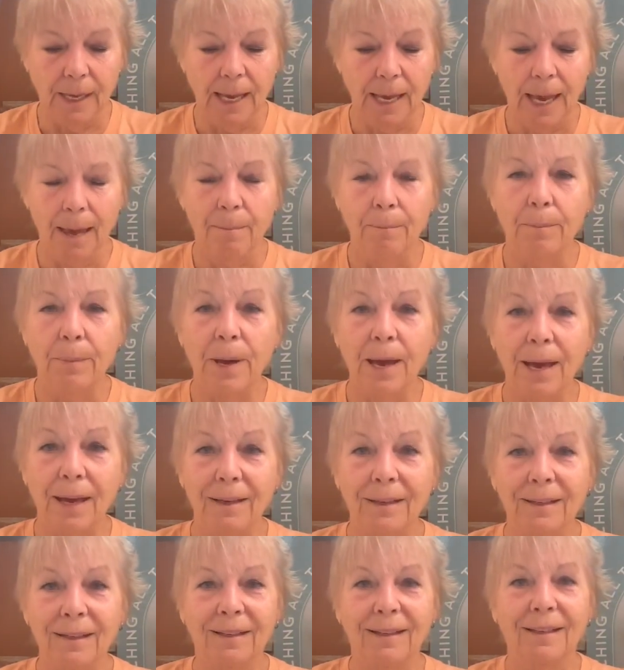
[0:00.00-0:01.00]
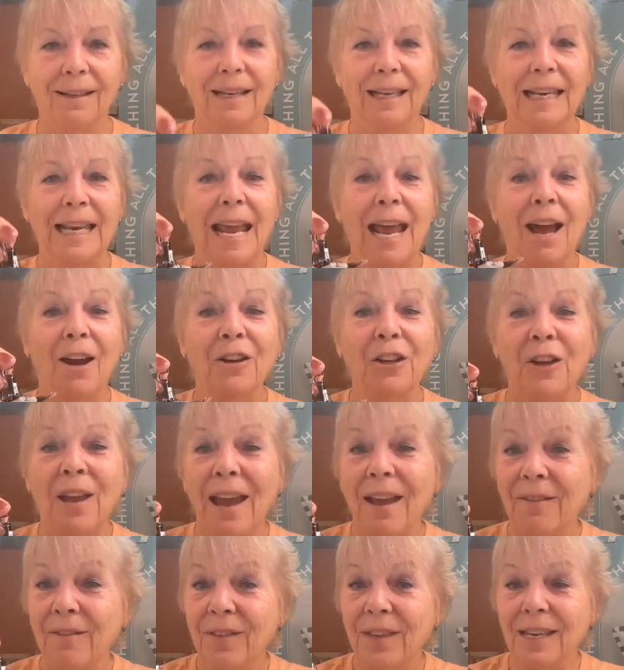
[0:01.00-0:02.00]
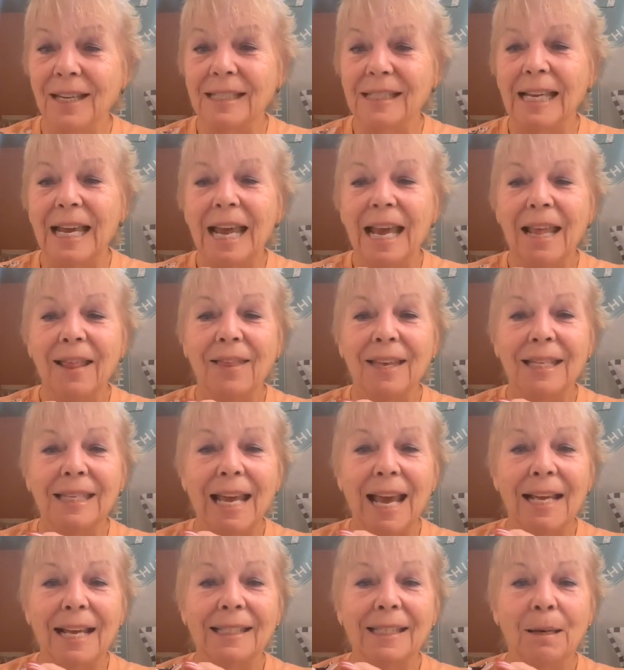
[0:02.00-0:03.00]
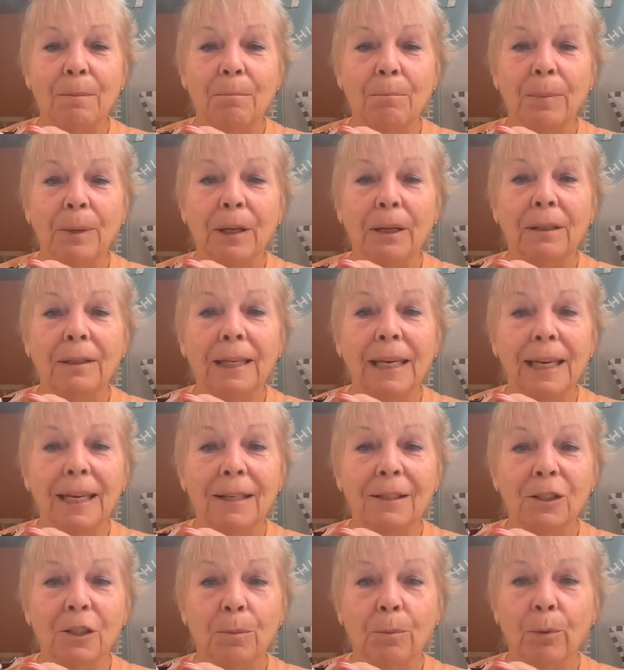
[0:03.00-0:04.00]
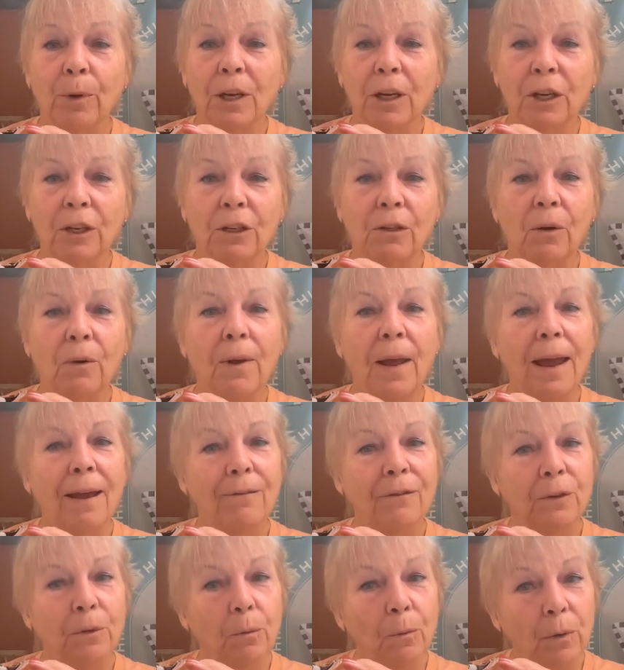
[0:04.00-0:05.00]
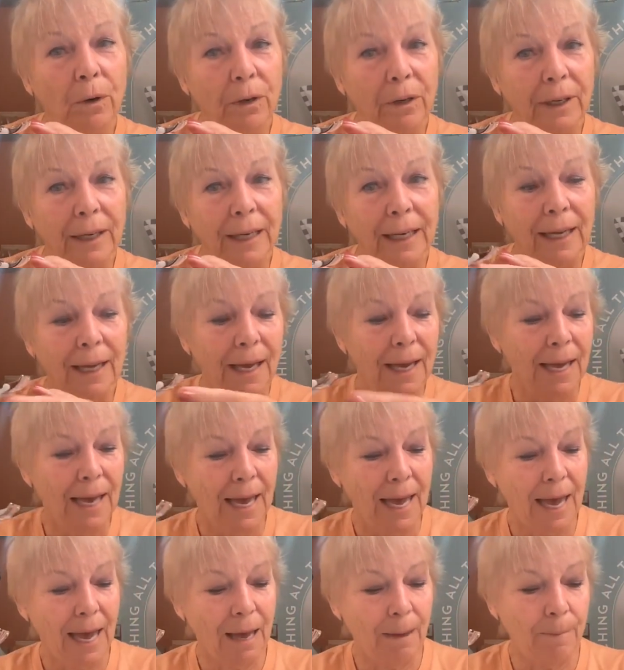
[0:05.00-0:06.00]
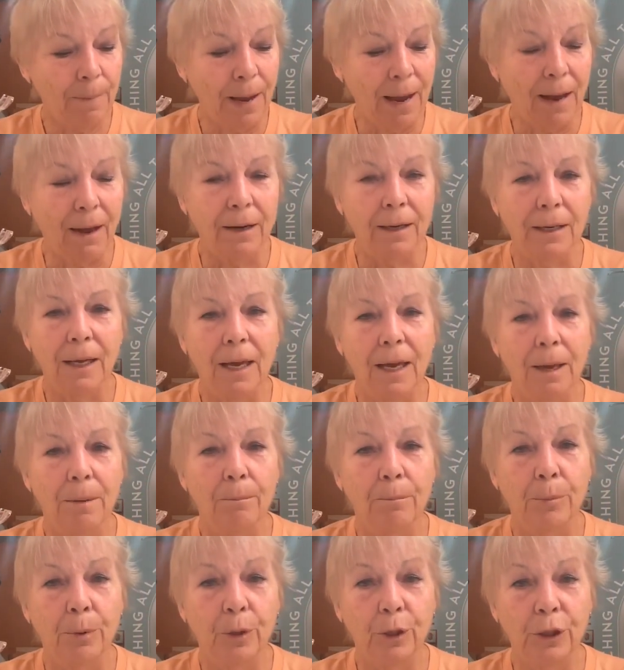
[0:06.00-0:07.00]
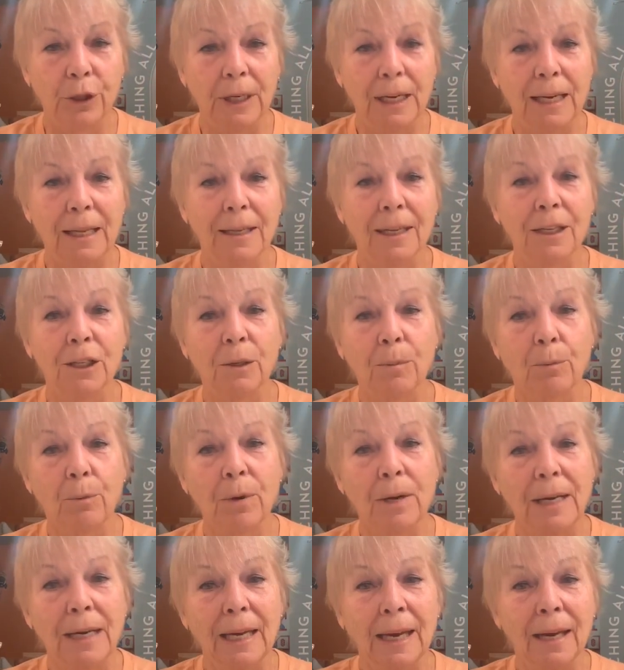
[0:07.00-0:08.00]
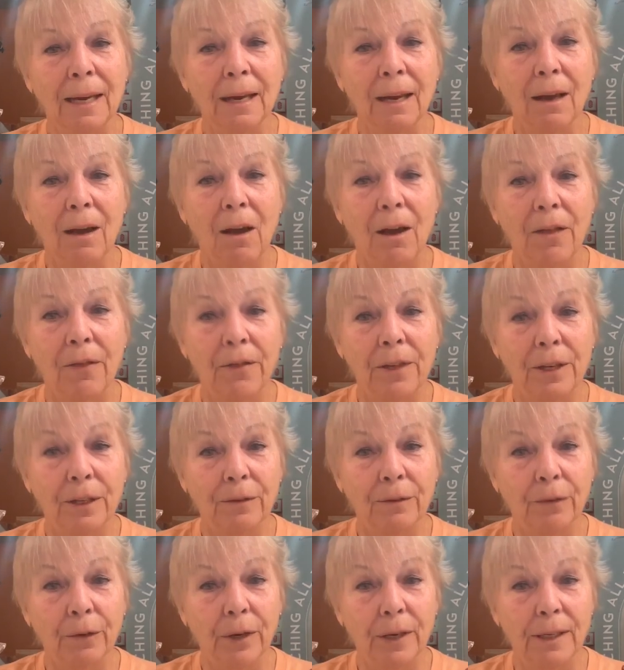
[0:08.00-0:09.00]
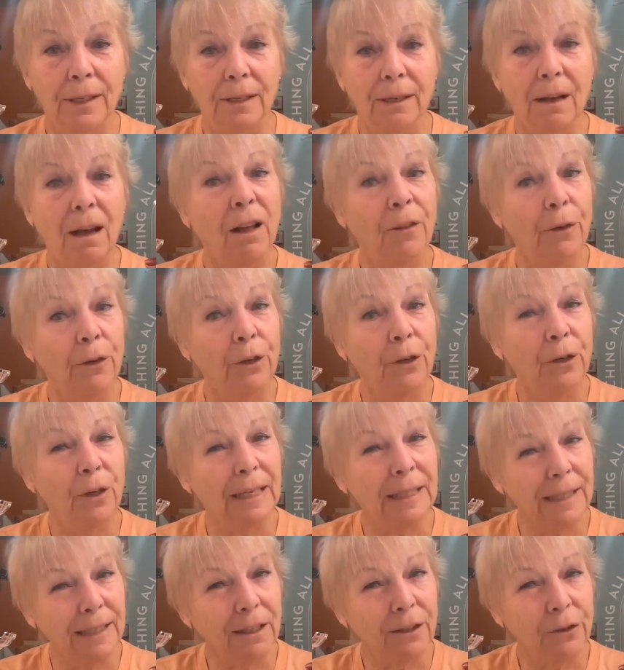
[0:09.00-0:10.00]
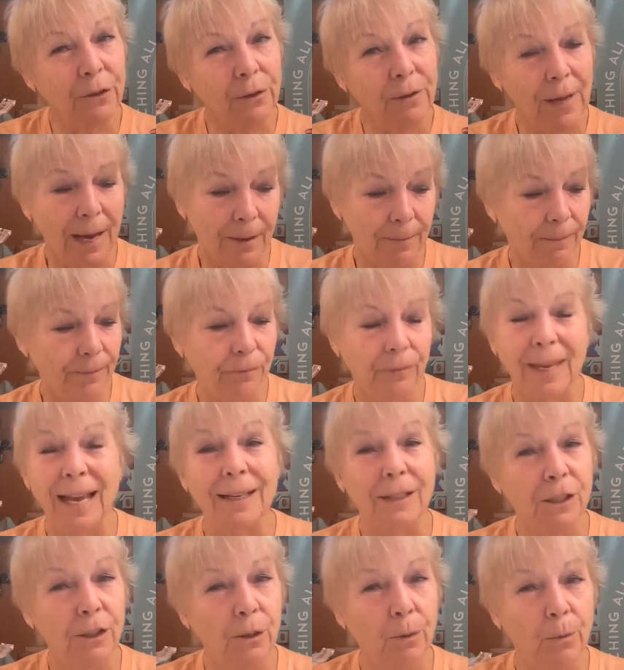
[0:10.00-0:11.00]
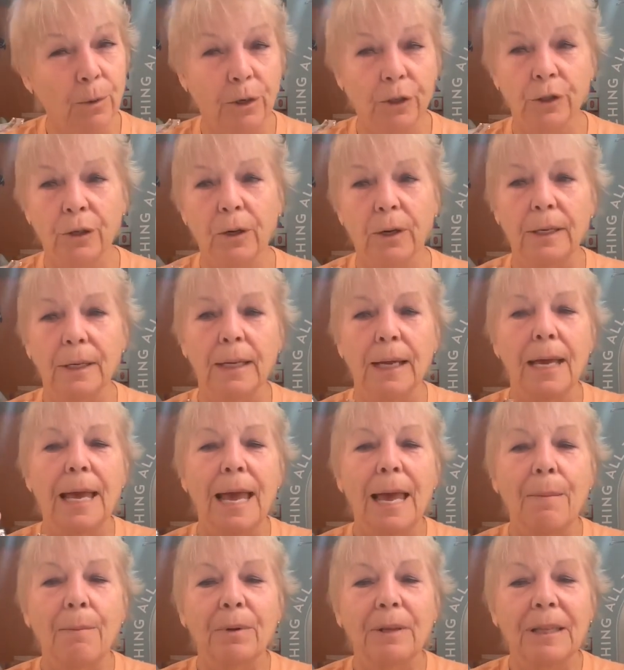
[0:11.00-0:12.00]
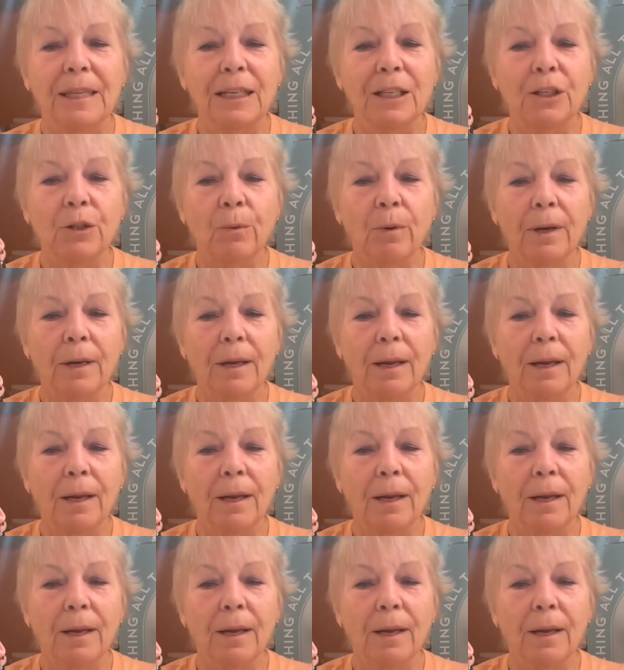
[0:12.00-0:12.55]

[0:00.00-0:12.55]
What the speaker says: But now you have this. This has the built-in spring. You don't have to worry about pushing the spring in on this foot, although you can still do that. That still works good. But this one,